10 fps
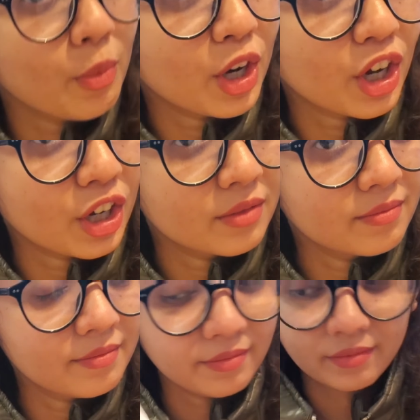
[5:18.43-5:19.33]
burger.
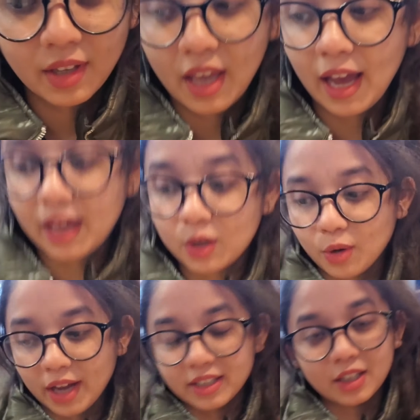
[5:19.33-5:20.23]
And oh,
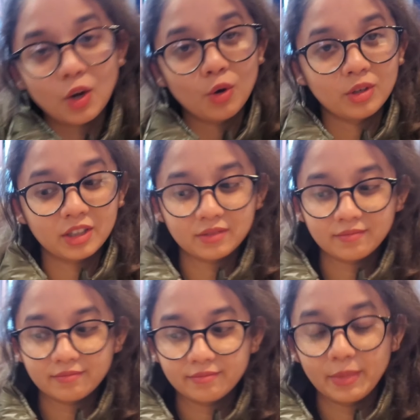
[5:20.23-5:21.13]
and the Coke,
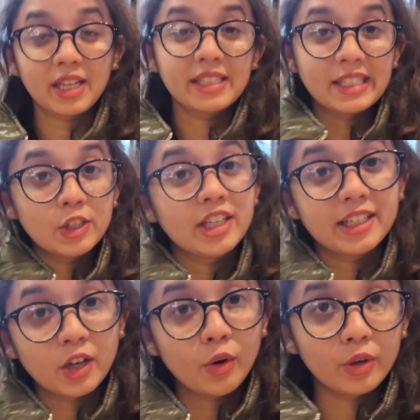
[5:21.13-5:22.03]
because you need
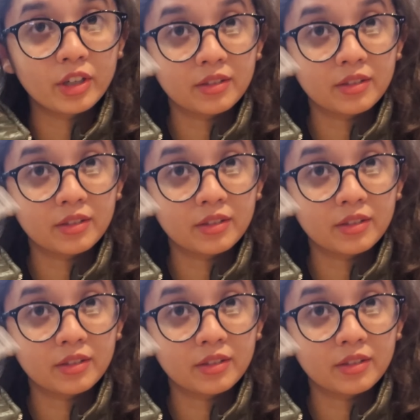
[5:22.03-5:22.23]
Coke.